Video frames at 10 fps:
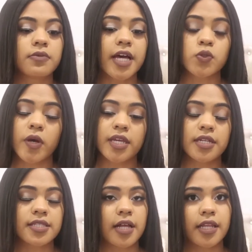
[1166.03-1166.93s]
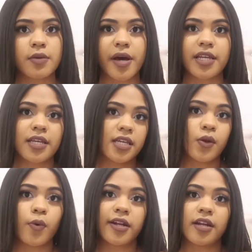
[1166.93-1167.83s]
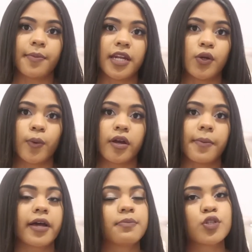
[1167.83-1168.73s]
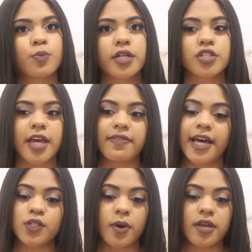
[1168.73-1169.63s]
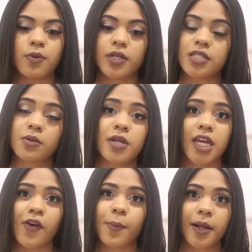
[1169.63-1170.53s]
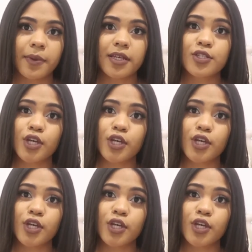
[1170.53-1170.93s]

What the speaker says: That's why he didn't tell anybody. He didn't want anybody to worry about him too much, and that's why he went to Dominican Republic.